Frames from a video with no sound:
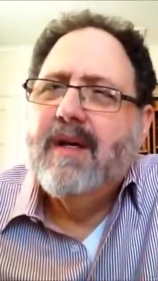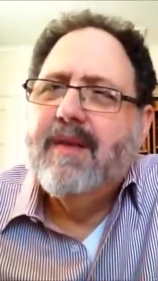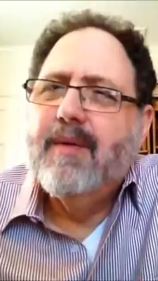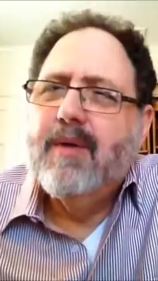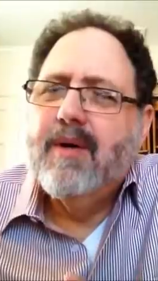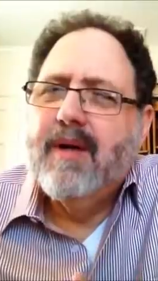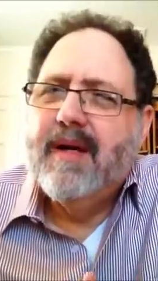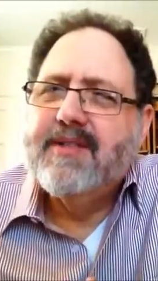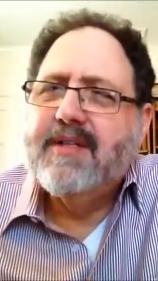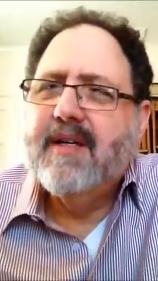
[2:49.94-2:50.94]
The word
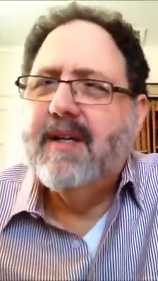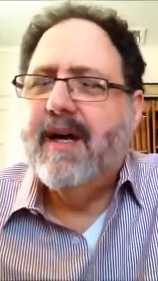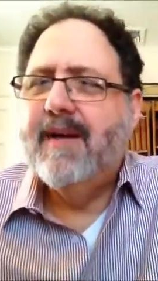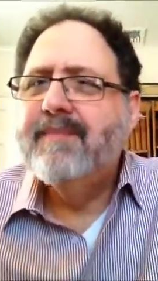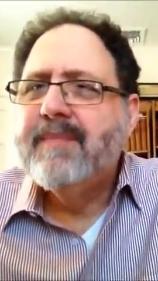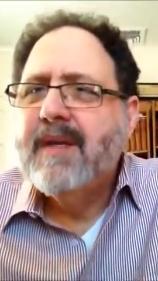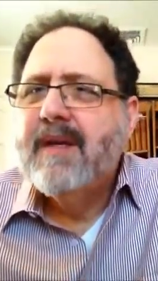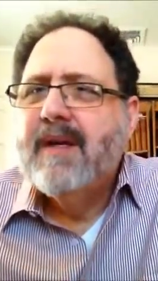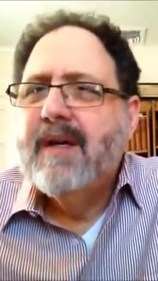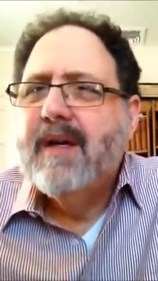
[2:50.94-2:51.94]
Haskalah
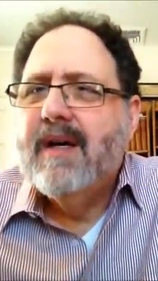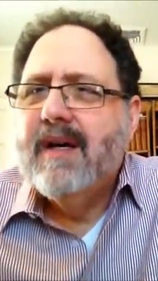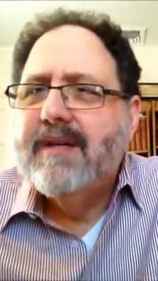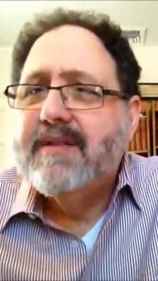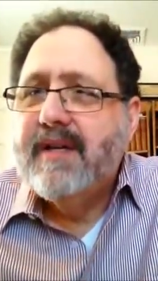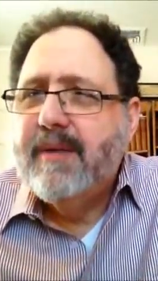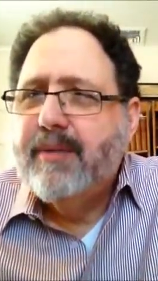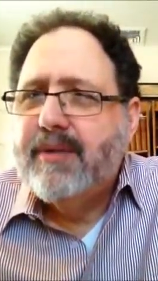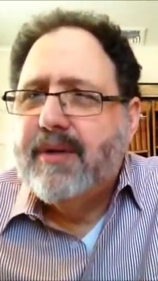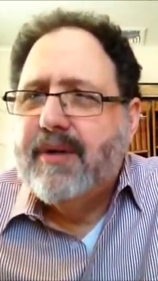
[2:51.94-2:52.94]
is a
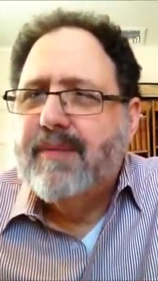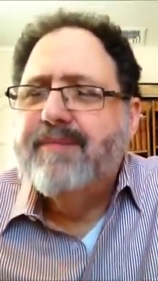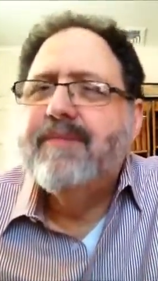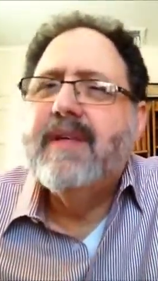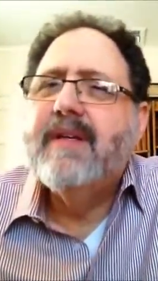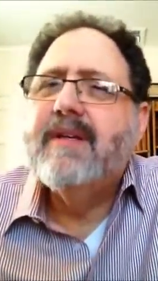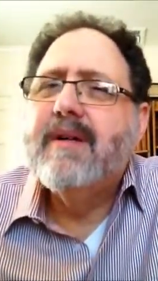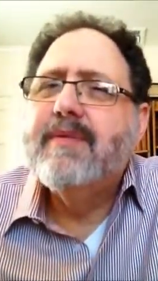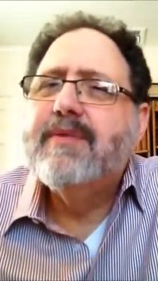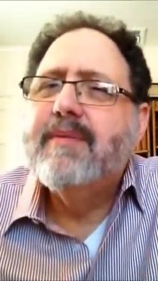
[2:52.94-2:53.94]
Hebrew term. It
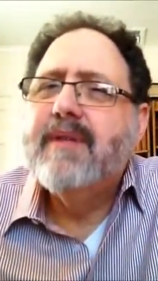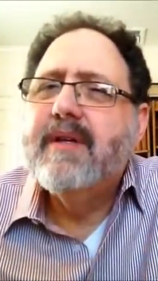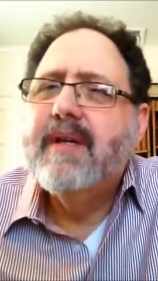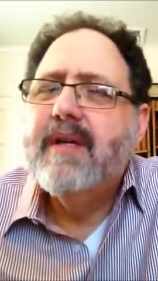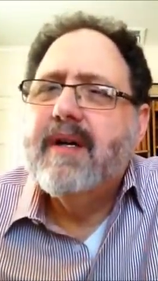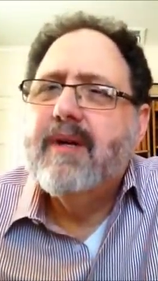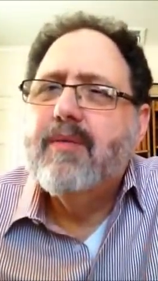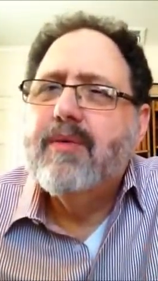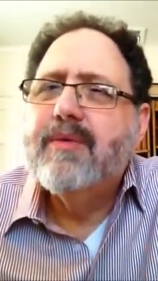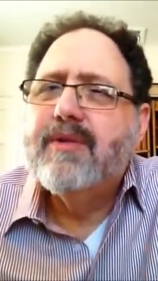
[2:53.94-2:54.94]
comes from the
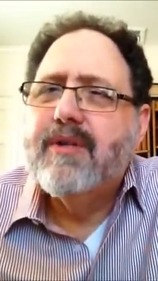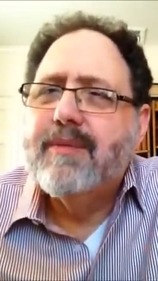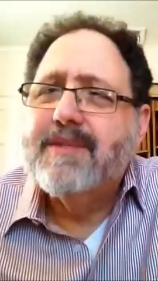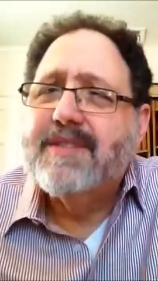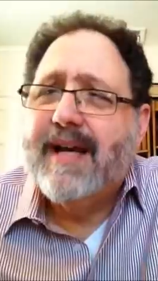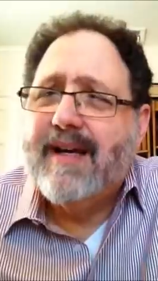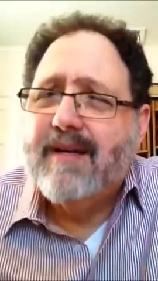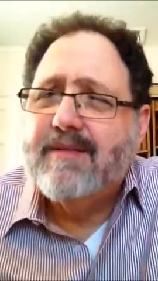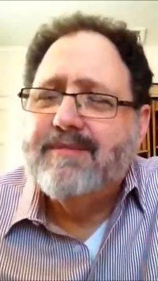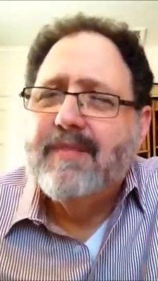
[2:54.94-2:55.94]
root term
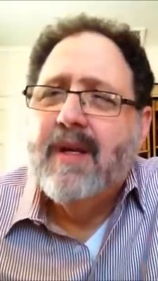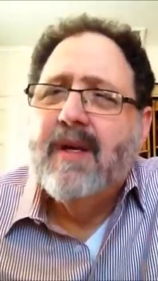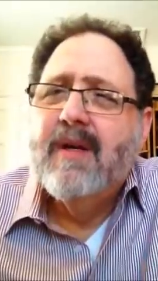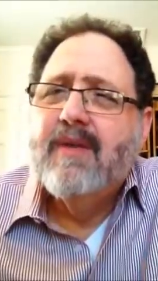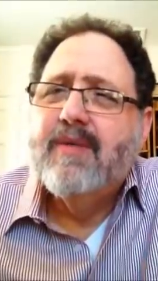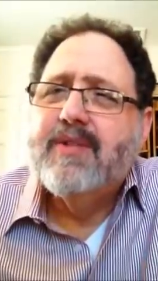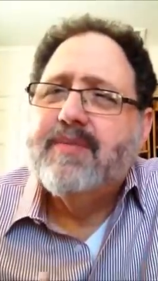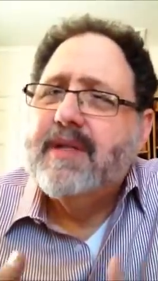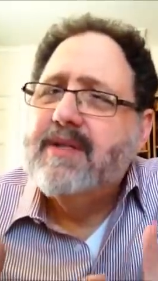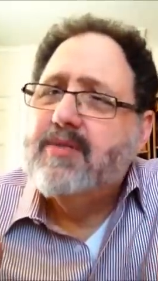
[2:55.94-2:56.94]
sechel, which
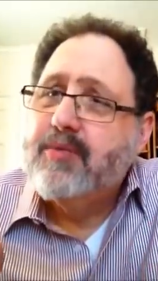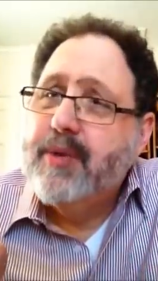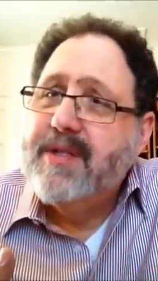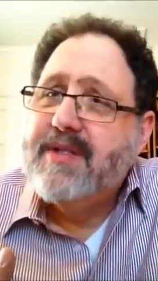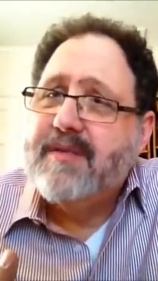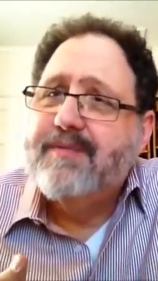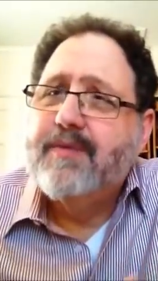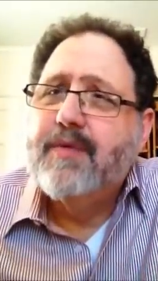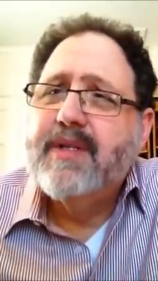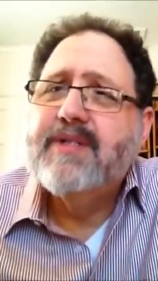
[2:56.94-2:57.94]
means reason,
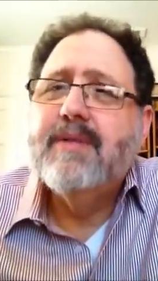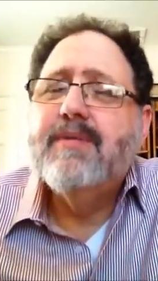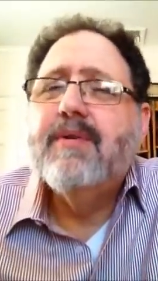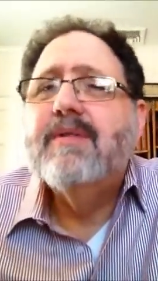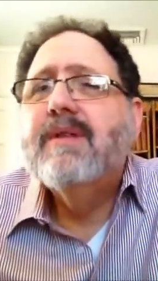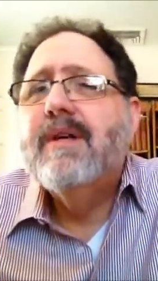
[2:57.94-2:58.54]
reasonable.